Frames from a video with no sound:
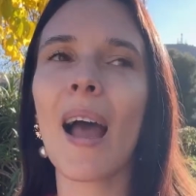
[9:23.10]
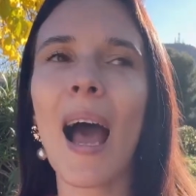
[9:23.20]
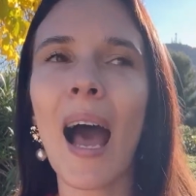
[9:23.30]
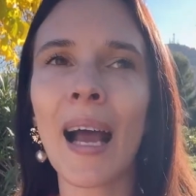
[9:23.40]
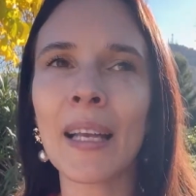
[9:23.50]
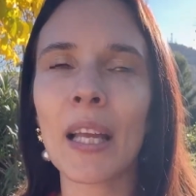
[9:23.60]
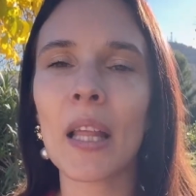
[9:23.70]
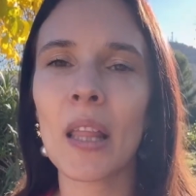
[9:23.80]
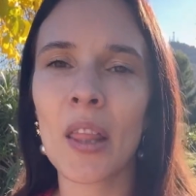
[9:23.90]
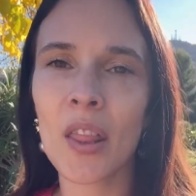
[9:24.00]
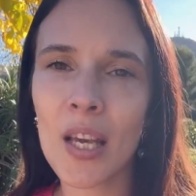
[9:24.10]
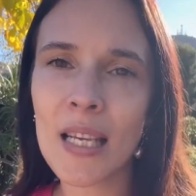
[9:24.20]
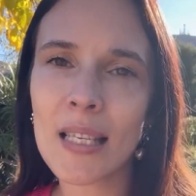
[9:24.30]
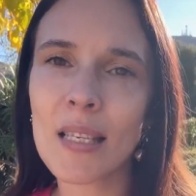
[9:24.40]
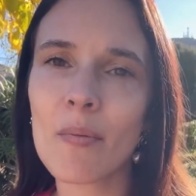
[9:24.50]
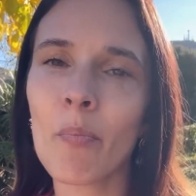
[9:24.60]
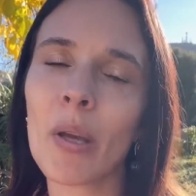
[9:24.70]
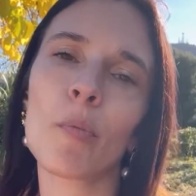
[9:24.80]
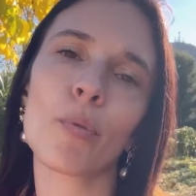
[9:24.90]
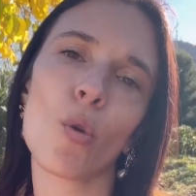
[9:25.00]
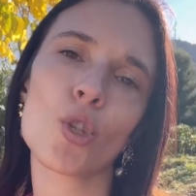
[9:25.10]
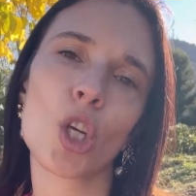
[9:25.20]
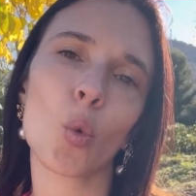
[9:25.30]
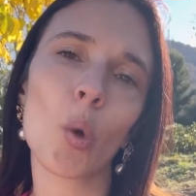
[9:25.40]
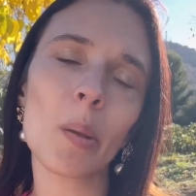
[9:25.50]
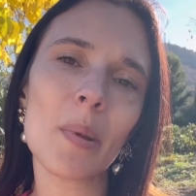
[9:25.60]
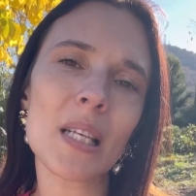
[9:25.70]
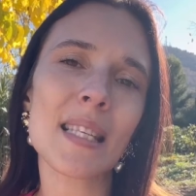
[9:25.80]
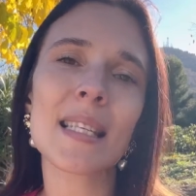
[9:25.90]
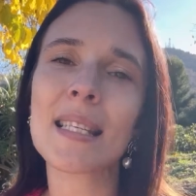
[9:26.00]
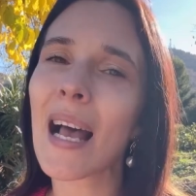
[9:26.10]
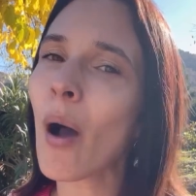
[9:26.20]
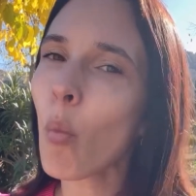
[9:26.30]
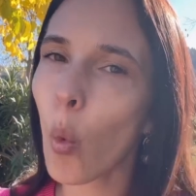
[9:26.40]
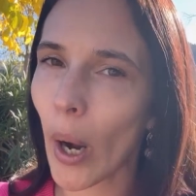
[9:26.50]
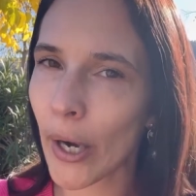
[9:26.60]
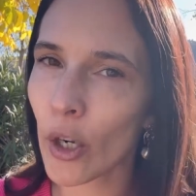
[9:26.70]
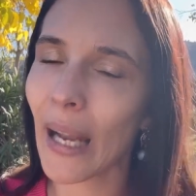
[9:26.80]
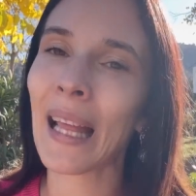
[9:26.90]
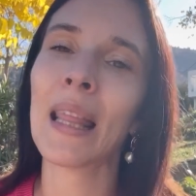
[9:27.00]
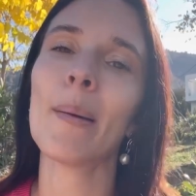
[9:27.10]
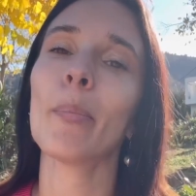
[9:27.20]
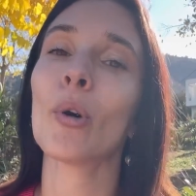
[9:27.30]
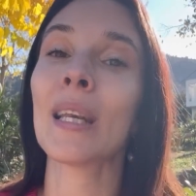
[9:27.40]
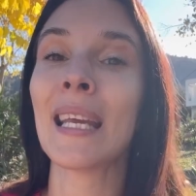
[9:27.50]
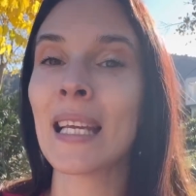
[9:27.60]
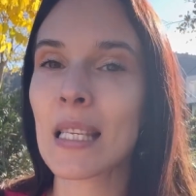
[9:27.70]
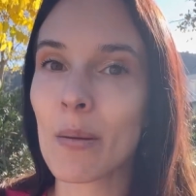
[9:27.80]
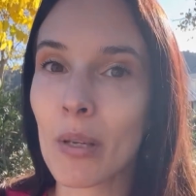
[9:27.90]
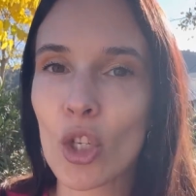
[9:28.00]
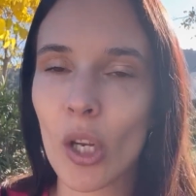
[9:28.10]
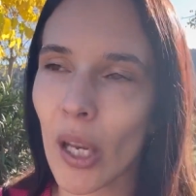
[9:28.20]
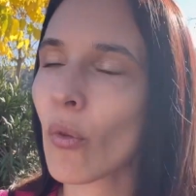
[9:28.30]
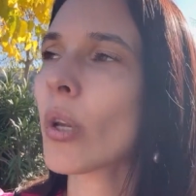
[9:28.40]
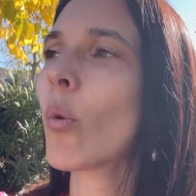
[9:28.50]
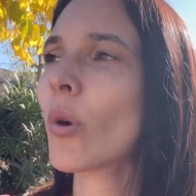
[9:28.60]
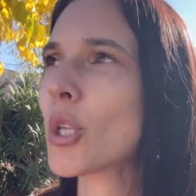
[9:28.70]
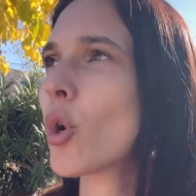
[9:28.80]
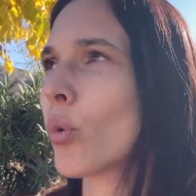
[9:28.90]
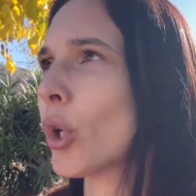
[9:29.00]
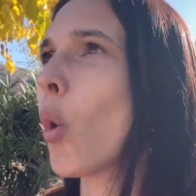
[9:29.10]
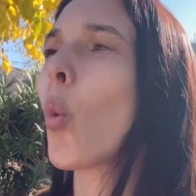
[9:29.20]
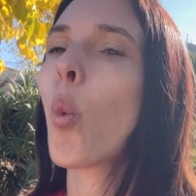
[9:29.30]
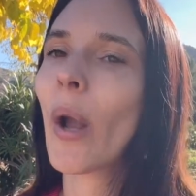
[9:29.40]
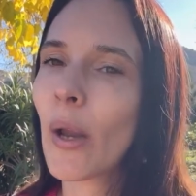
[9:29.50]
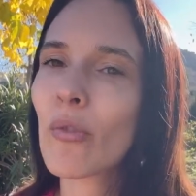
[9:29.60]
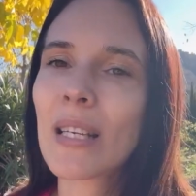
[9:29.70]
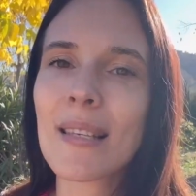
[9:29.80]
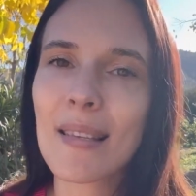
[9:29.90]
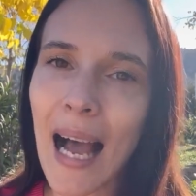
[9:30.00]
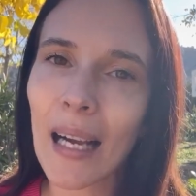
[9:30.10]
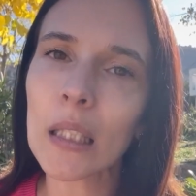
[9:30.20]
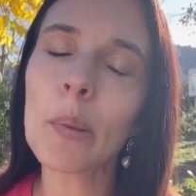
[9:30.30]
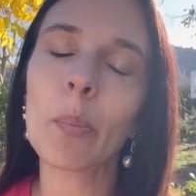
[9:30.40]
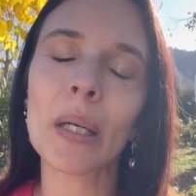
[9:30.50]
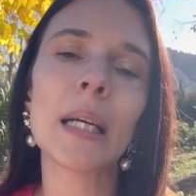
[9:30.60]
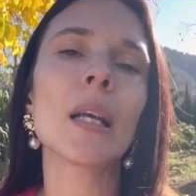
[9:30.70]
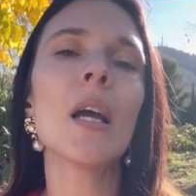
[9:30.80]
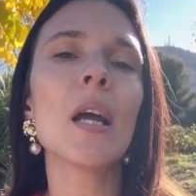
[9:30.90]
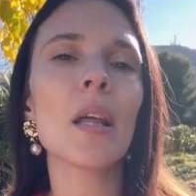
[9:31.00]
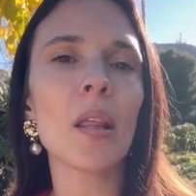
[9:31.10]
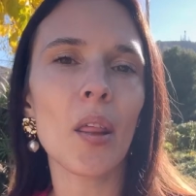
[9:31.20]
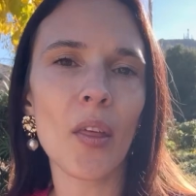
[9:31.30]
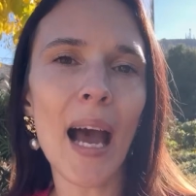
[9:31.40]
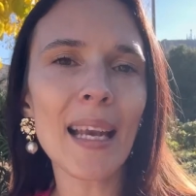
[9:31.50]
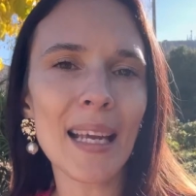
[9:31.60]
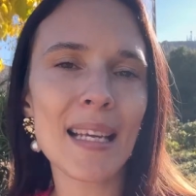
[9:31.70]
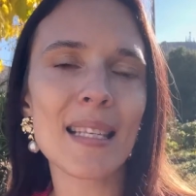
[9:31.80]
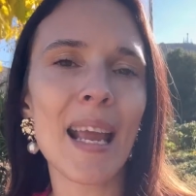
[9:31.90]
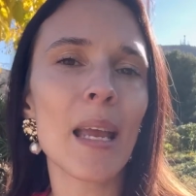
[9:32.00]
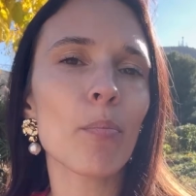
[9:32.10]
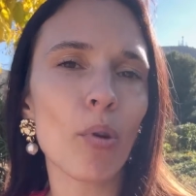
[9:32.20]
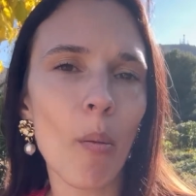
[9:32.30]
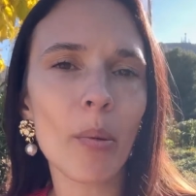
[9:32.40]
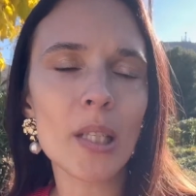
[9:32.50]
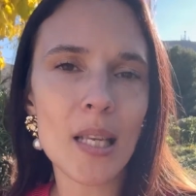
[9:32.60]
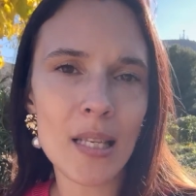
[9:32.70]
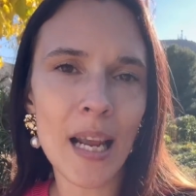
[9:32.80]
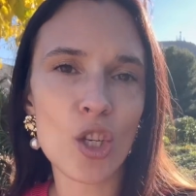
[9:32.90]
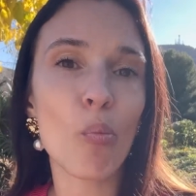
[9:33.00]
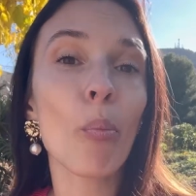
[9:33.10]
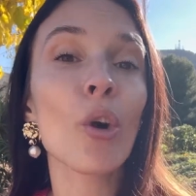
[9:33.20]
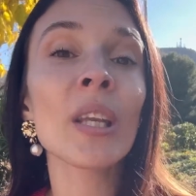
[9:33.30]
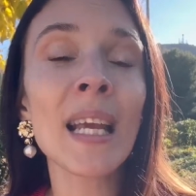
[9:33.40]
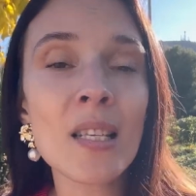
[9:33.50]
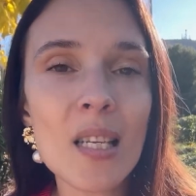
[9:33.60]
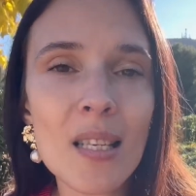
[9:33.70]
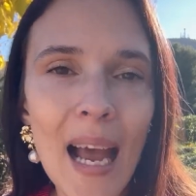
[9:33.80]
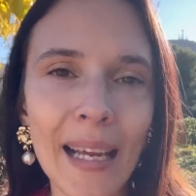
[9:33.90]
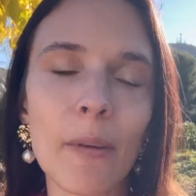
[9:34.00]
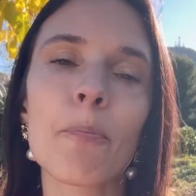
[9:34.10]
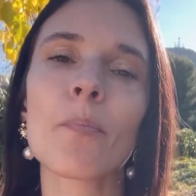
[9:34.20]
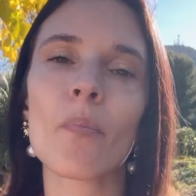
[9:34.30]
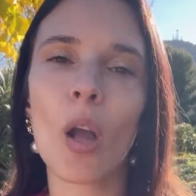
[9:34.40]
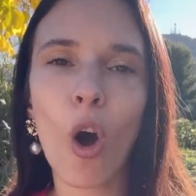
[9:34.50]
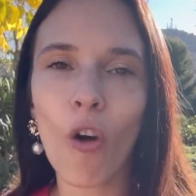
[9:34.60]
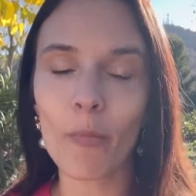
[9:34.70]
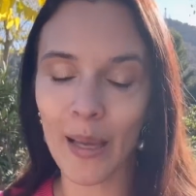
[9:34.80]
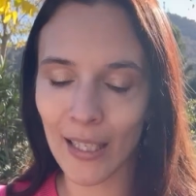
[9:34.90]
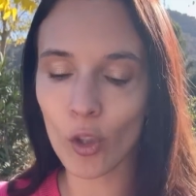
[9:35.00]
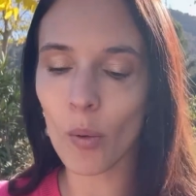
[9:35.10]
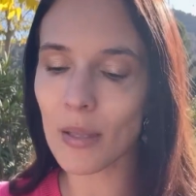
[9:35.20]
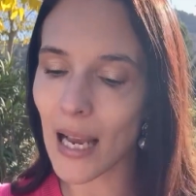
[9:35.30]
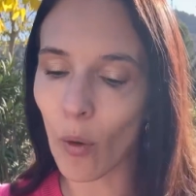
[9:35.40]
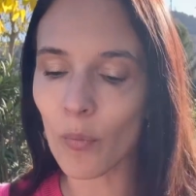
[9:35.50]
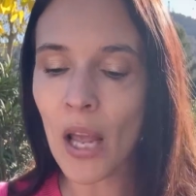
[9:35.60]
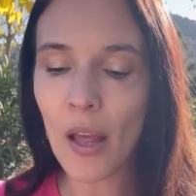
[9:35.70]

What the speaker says: And this big project will be somewhere in the Poniente Beach area. We don't know where exactly, but that is a probable destination, Poniente side of Benidorm town.